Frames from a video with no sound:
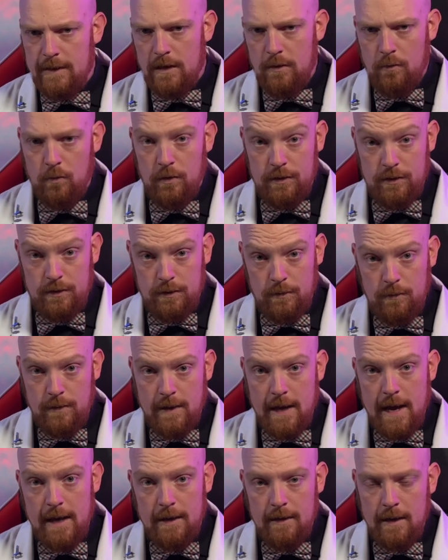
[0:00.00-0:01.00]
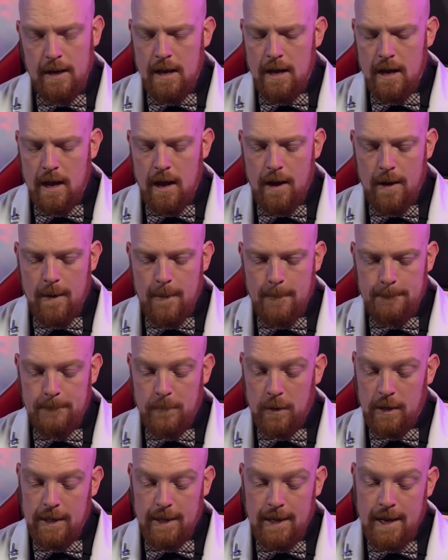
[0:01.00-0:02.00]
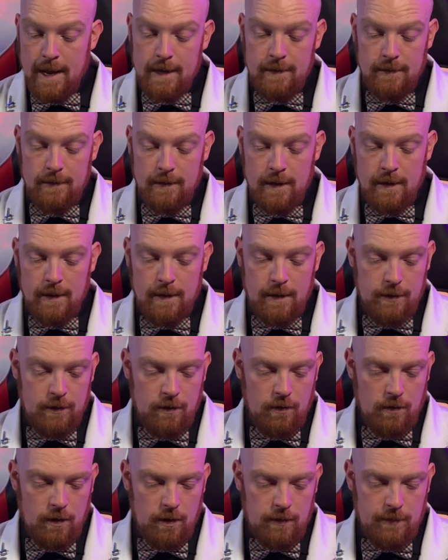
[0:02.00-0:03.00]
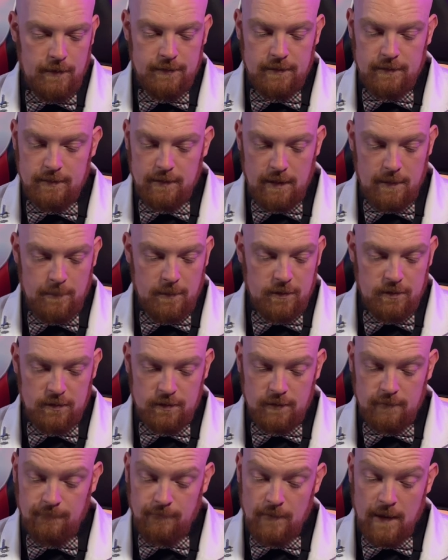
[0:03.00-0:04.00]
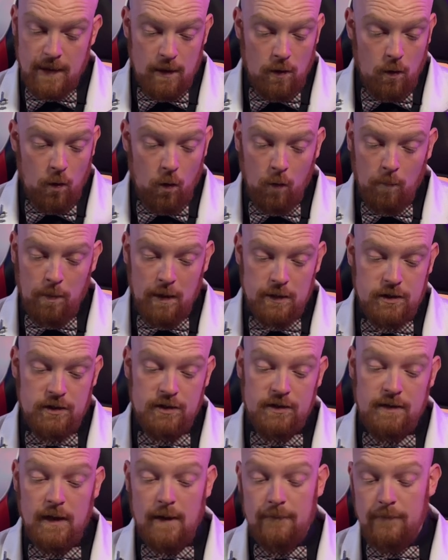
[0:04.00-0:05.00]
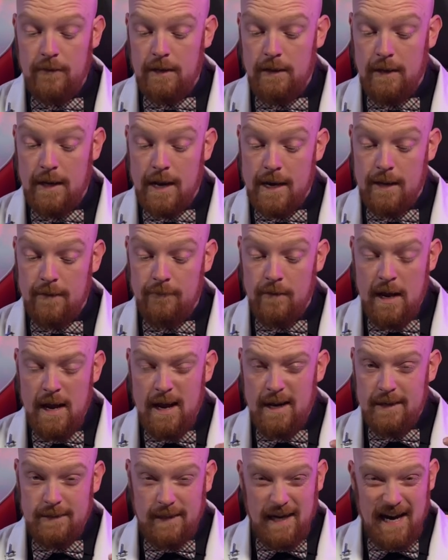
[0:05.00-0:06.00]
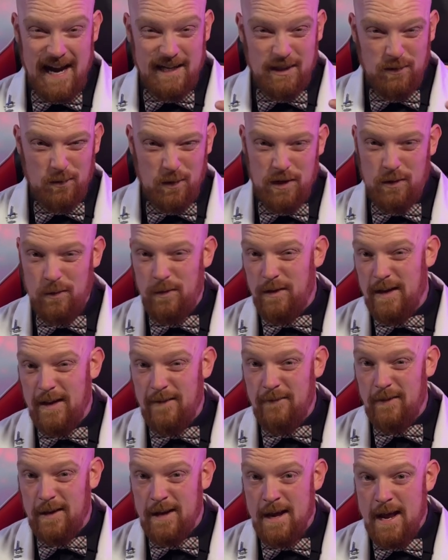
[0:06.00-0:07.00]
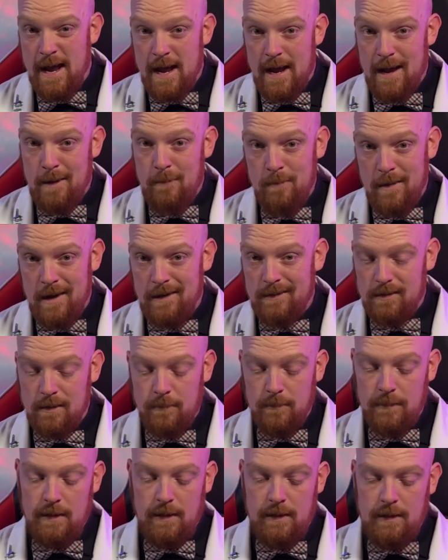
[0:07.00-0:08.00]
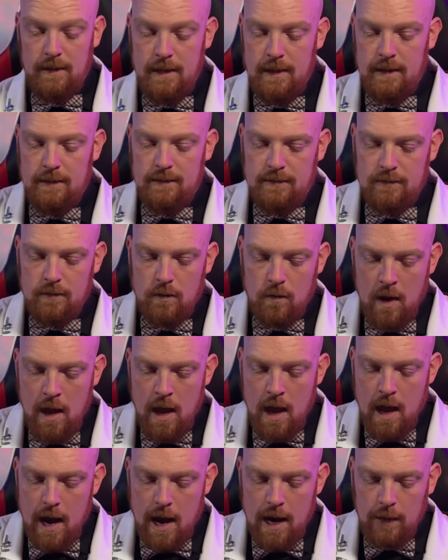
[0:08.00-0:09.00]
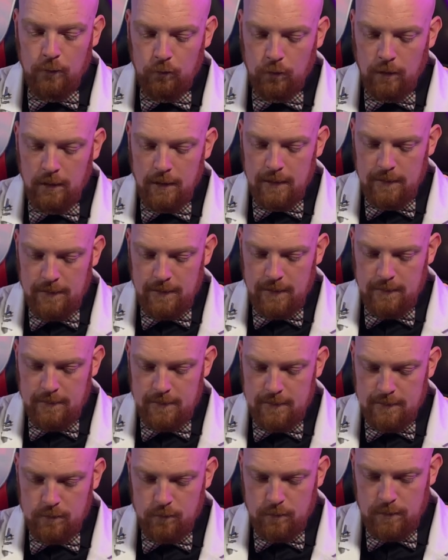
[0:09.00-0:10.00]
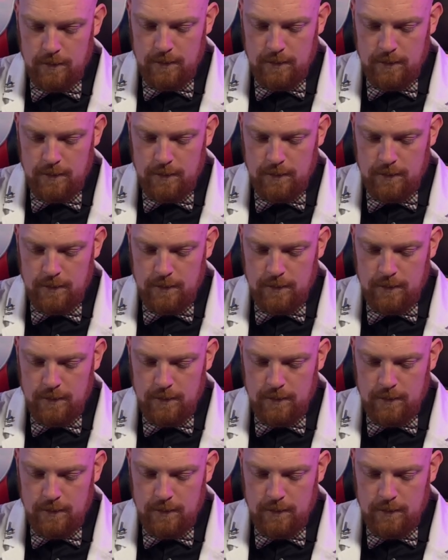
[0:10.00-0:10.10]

that it would do that. Um, but again, uh, your this is image is fed a whole bunch of stuff and it kind of takes what you give it and makes something neat. So I really think this one